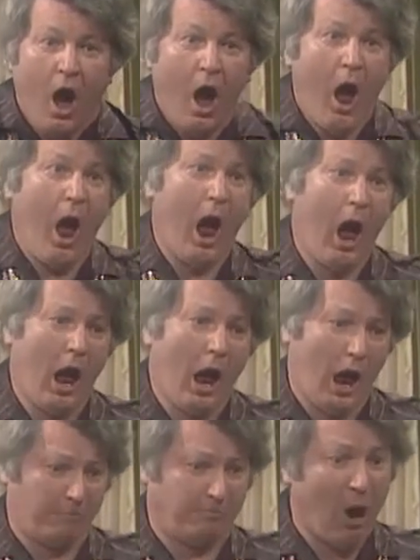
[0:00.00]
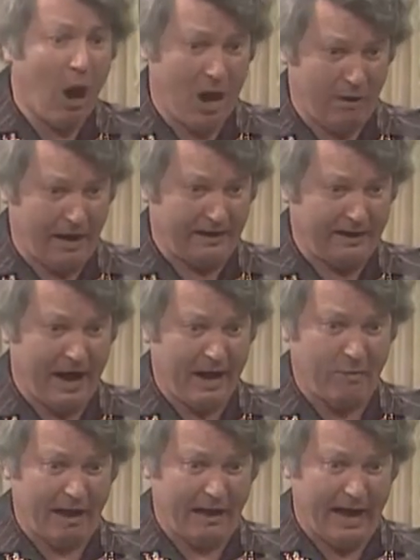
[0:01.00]
Boy, what a day,
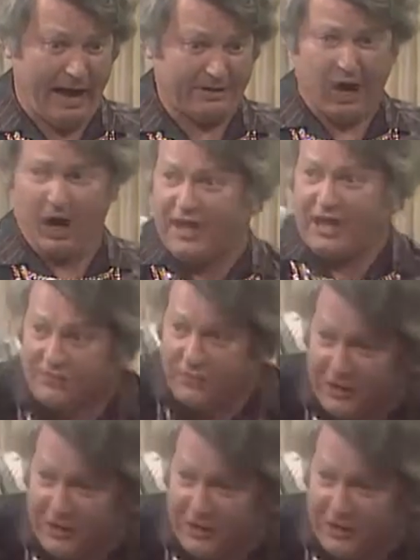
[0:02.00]
what a late night. Thanks for